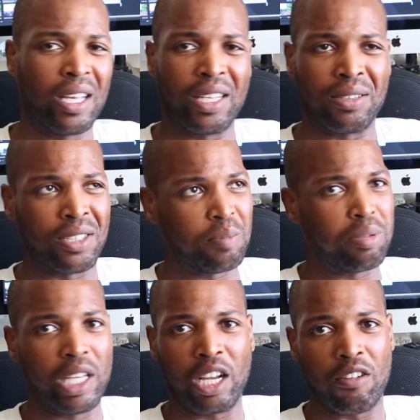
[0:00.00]

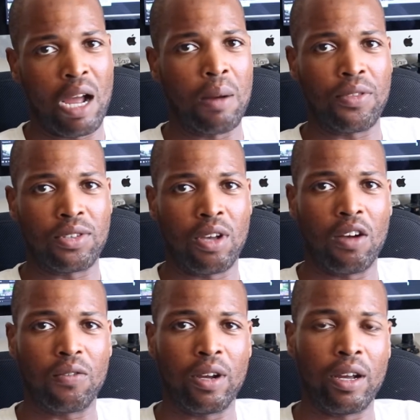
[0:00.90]
playing around with the
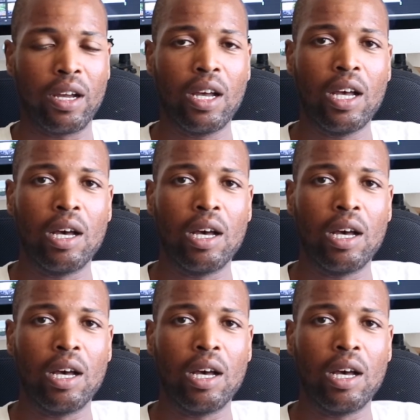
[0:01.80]
software.